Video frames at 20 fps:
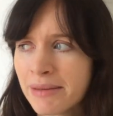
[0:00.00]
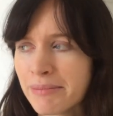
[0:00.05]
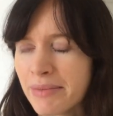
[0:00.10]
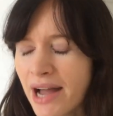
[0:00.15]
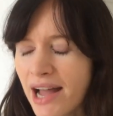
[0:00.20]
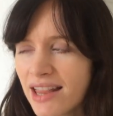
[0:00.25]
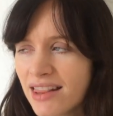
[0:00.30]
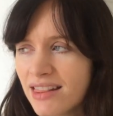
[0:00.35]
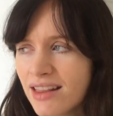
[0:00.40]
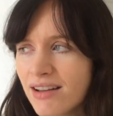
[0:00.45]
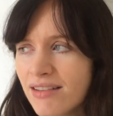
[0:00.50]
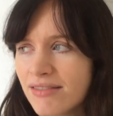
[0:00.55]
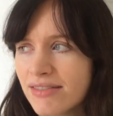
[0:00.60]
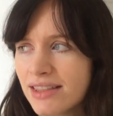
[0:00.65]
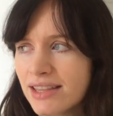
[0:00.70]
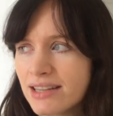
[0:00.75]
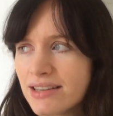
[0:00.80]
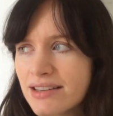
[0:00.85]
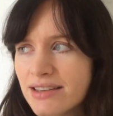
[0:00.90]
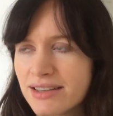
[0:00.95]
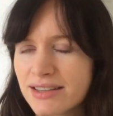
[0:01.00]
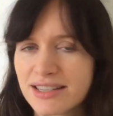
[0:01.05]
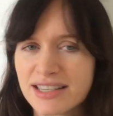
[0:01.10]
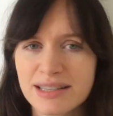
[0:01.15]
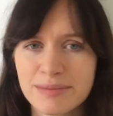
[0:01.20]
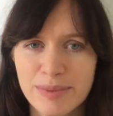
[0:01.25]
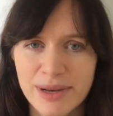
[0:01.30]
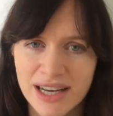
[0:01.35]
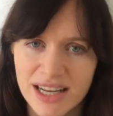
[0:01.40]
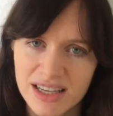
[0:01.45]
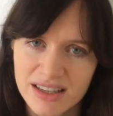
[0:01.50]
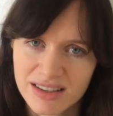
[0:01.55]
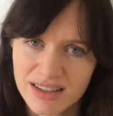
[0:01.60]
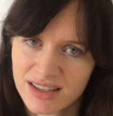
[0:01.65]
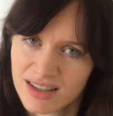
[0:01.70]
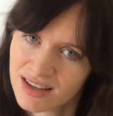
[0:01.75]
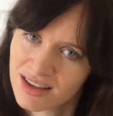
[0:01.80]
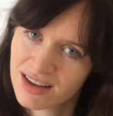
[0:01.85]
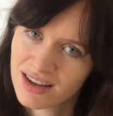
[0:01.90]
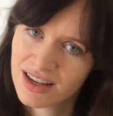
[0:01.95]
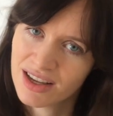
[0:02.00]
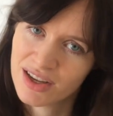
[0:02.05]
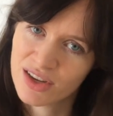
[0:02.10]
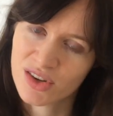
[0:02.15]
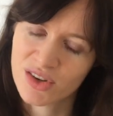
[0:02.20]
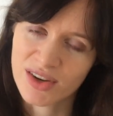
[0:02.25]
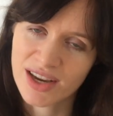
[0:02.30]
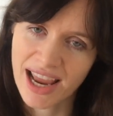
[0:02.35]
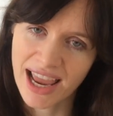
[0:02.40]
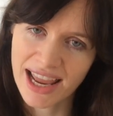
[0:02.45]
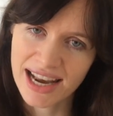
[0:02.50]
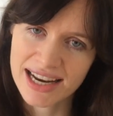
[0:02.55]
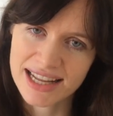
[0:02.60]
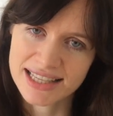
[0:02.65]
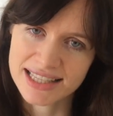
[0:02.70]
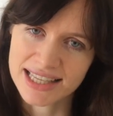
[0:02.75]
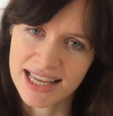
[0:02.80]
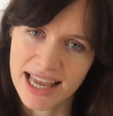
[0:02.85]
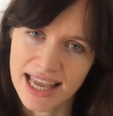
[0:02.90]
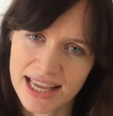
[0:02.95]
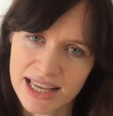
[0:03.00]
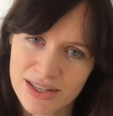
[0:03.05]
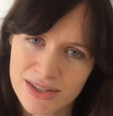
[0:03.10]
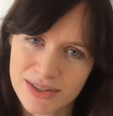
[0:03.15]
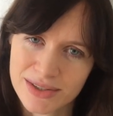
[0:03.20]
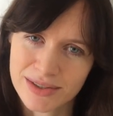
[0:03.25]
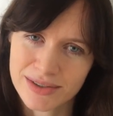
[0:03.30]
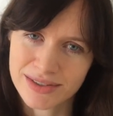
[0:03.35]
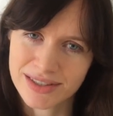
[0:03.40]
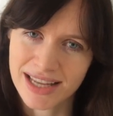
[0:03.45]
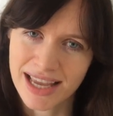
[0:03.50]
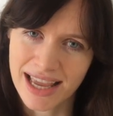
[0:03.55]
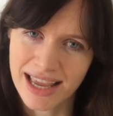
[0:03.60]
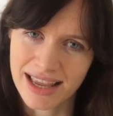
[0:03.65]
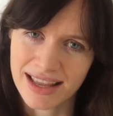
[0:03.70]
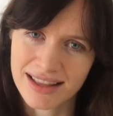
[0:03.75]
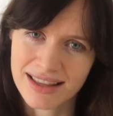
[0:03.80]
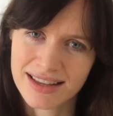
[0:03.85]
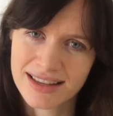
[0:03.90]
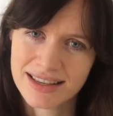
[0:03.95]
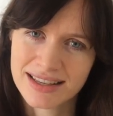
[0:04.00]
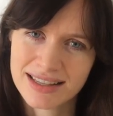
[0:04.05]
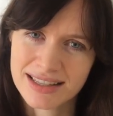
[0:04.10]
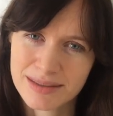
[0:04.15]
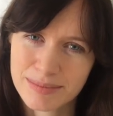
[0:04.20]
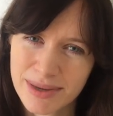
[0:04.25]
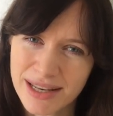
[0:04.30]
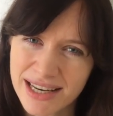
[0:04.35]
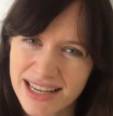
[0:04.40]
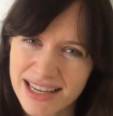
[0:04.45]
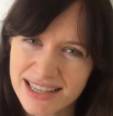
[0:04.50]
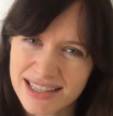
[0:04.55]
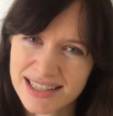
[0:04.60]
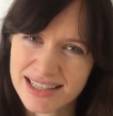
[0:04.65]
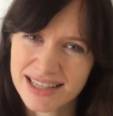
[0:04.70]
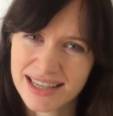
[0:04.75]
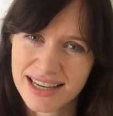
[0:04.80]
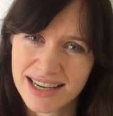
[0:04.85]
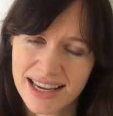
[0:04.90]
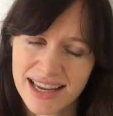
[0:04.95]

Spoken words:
But I love the spinach you get. It's like sauteed spinach.